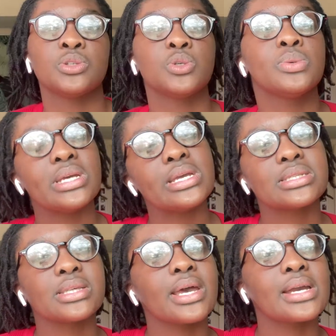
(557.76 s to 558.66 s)
two
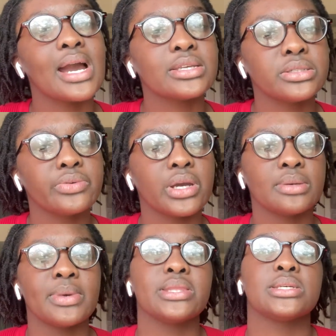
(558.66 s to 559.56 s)
weeks. Like I do
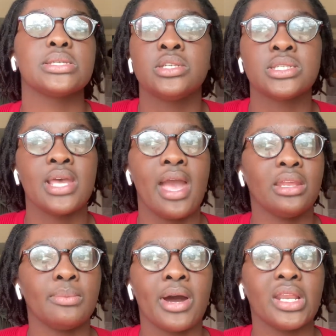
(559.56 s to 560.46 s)
recommend this just to
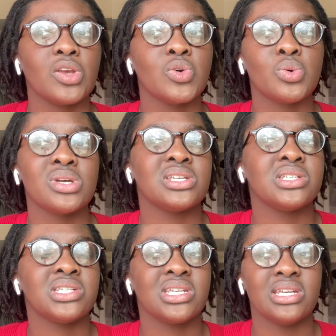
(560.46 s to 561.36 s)
anybody who
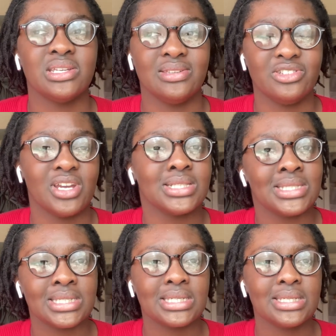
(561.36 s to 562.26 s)
is in Gen
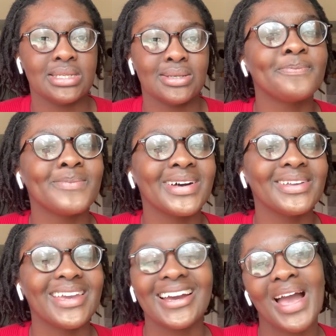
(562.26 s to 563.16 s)
Z.
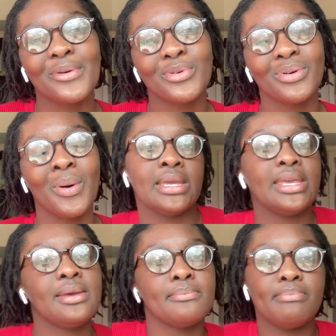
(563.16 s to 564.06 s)
But yeah, I will
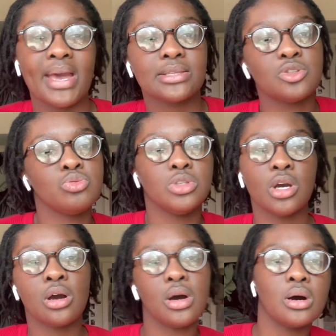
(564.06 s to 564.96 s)
get back to
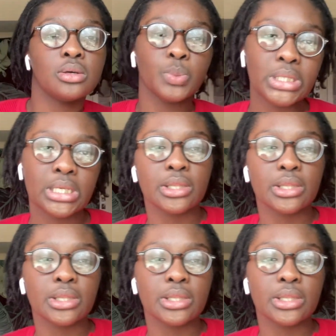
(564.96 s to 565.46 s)
y'all on week